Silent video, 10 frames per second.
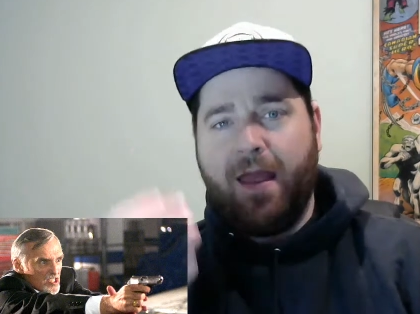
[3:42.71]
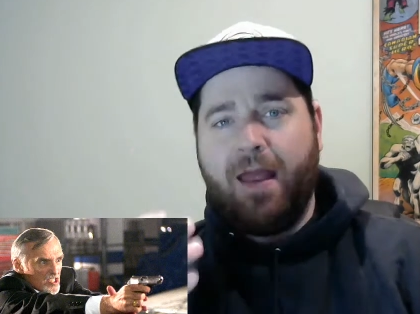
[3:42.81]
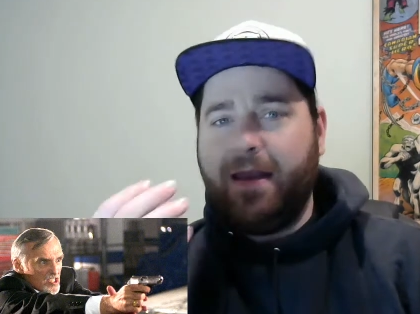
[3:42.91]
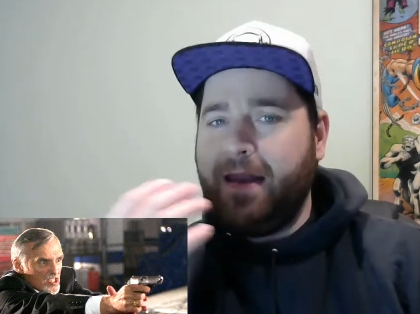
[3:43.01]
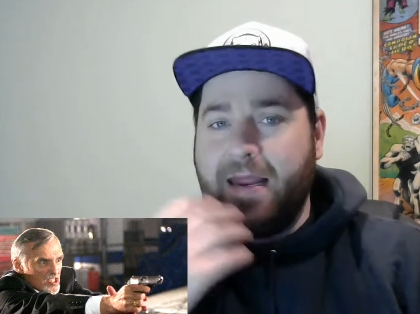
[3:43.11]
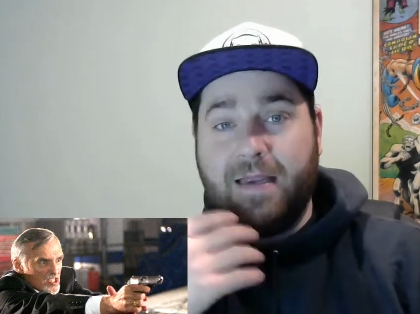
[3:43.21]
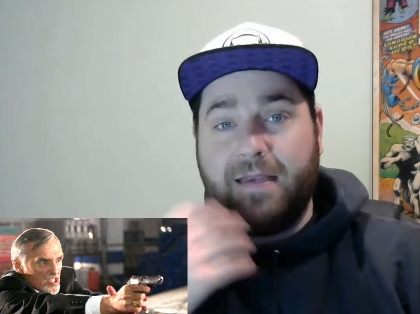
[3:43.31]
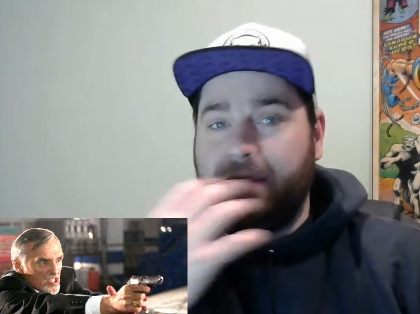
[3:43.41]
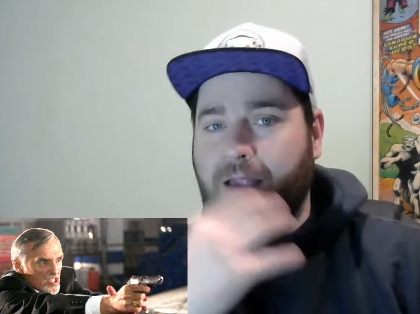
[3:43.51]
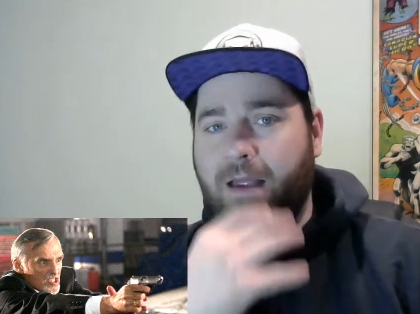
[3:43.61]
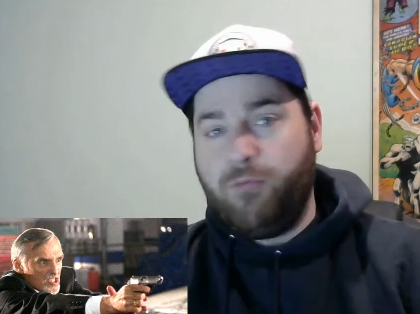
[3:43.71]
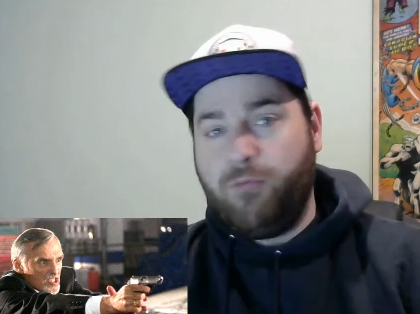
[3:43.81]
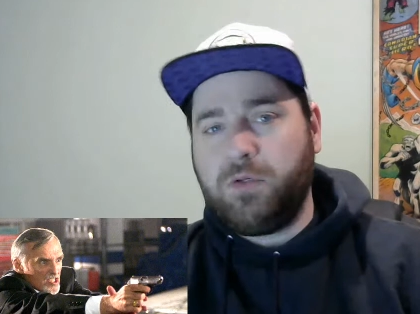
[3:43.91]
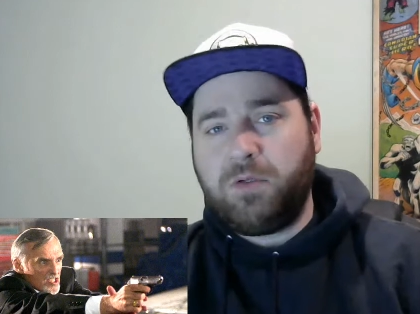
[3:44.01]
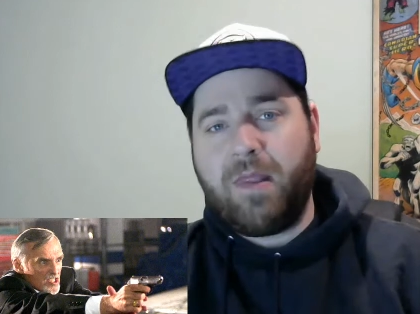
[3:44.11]
Speaker 1: and he is uh,
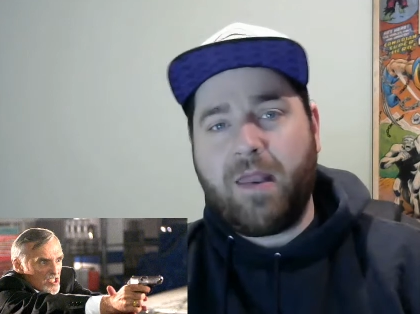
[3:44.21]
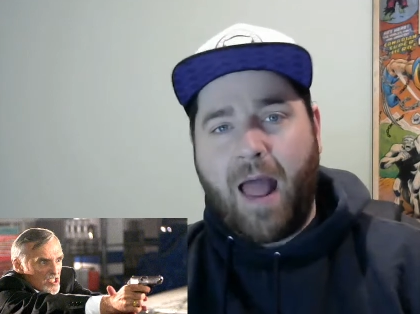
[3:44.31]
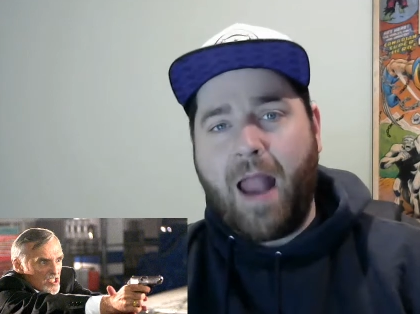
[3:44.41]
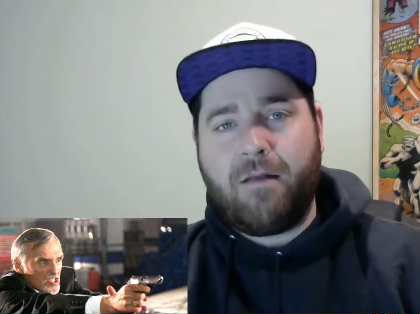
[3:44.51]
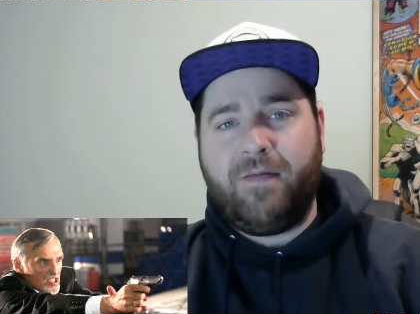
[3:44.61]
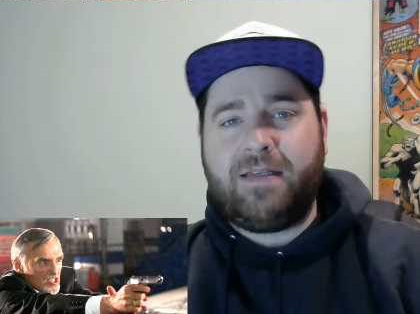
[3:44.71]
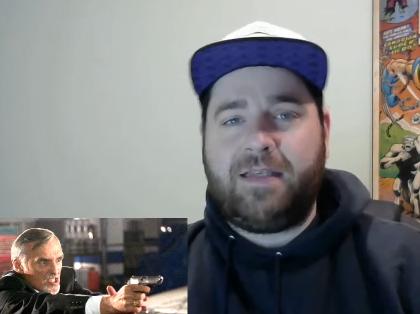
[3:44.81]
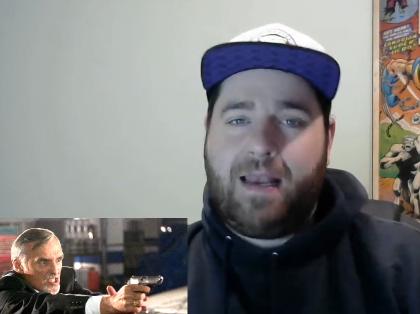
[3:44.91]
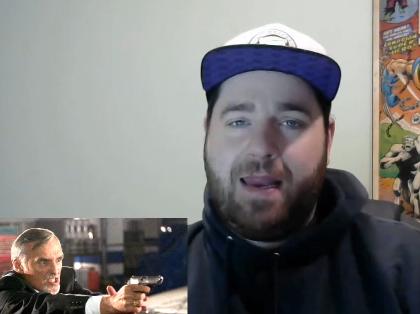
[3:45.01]
rules with an iron fist, and he